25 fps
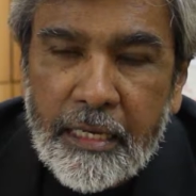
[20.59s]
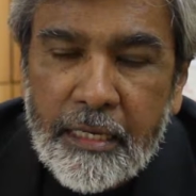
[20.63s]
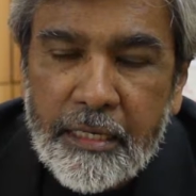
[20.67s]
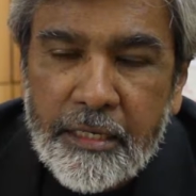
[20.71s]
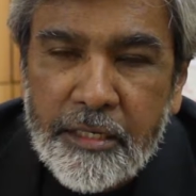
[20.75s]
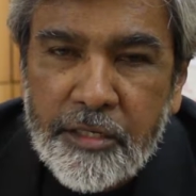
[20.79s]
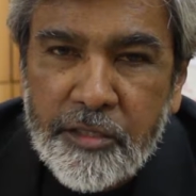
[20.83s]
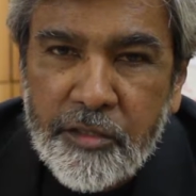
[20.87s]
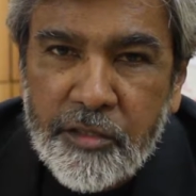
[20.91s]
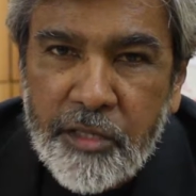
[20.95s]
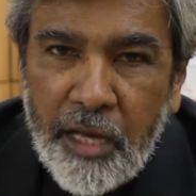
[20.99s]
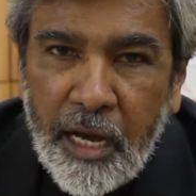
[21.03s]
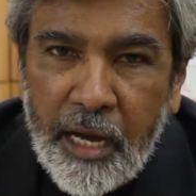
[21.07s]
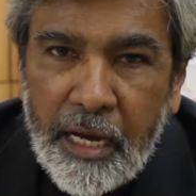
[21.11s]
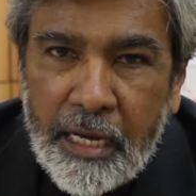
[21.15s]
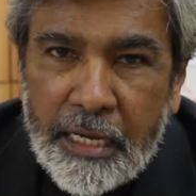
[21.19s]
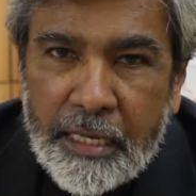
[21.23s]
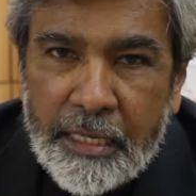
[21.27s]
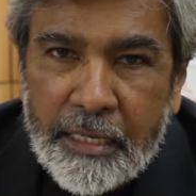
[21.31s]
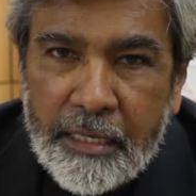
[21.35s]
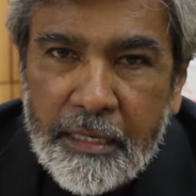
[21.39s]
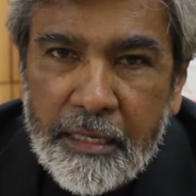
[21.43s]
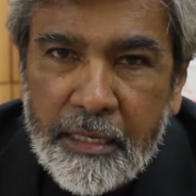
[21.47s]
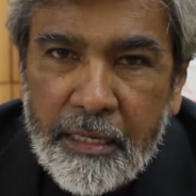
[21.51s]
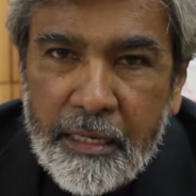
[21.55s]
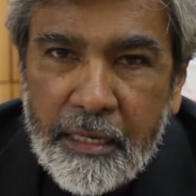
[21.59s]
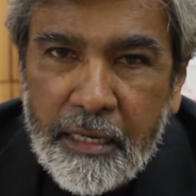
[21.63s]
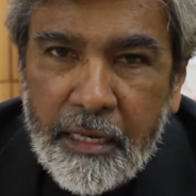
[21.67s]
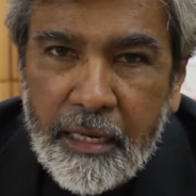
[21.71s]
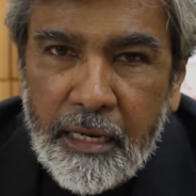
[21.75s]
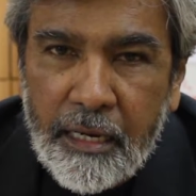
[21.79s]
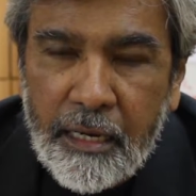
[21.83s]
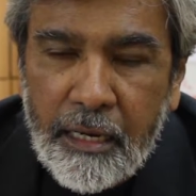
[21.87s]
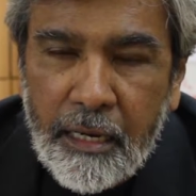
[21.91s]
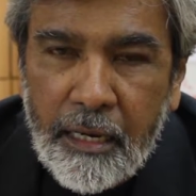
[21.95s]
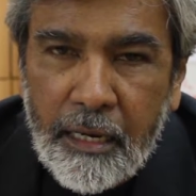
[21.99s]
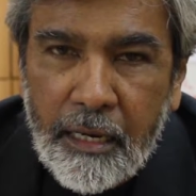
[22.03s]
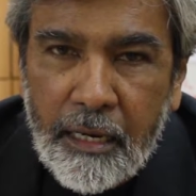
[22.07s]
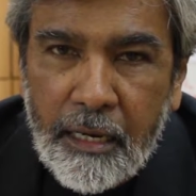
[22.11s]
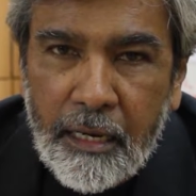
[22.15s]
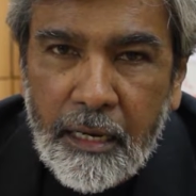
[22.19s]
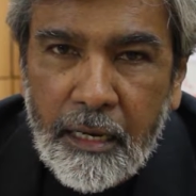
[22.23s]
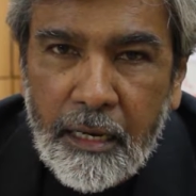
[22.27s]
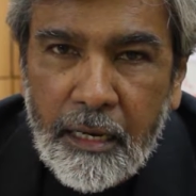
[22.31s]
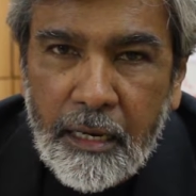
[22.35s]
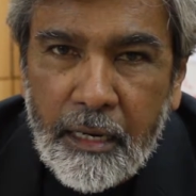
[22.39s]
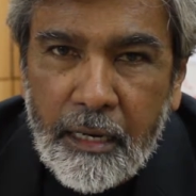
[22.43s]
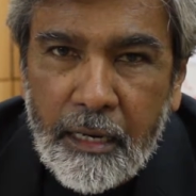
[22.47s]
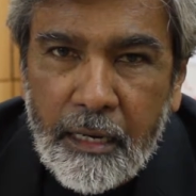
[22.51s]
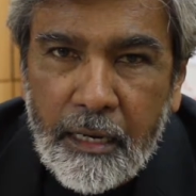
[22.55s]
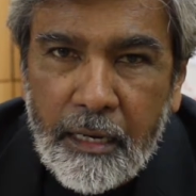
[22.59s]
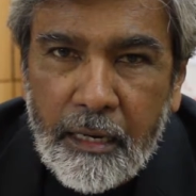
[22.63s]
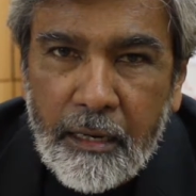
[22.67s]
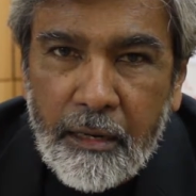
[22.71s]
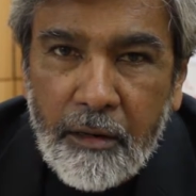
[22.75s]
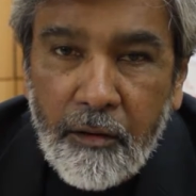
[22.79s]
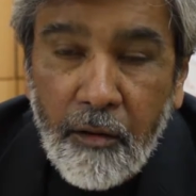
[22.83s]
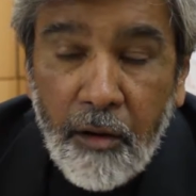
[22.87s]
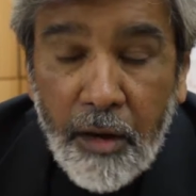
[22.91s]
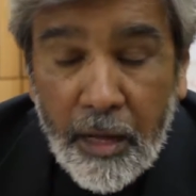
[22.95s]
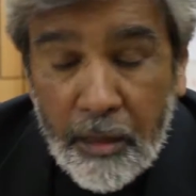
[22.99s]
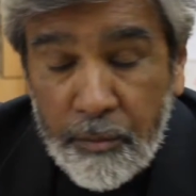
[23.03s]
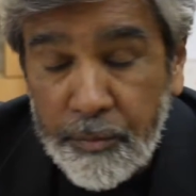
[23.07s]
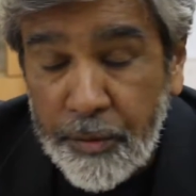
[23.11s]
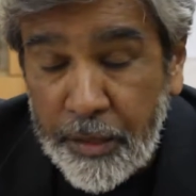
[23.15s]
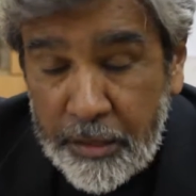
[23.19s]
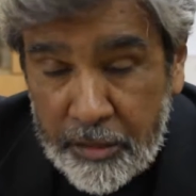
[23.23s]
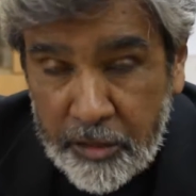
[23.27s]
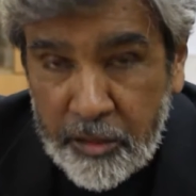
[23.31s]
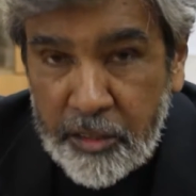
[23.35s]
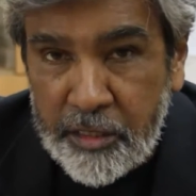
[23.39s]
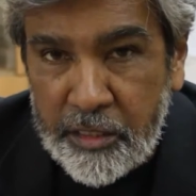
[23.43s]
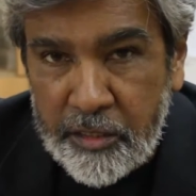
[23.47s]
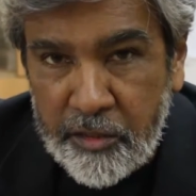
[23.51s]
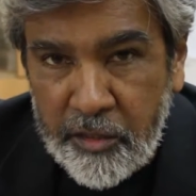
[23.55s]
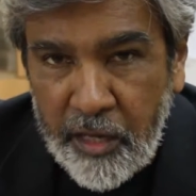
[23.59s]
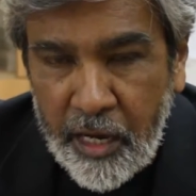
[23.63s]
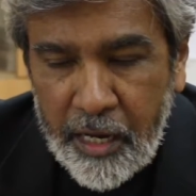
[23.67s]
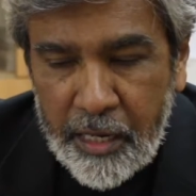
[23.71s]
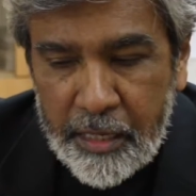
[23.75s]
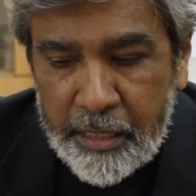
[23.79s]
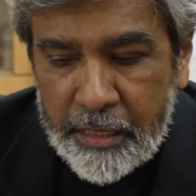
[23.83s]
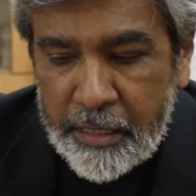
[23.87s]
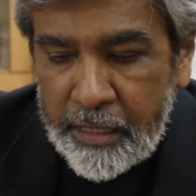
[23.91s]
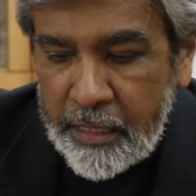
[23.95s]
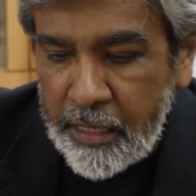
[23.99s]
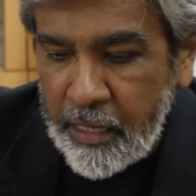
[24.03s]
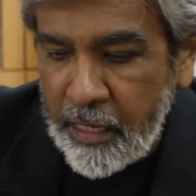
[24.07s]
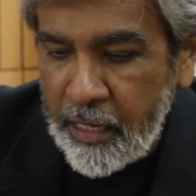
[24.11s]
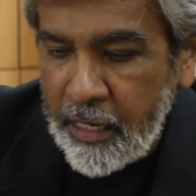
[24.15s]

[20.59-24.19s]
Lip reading: design or help us design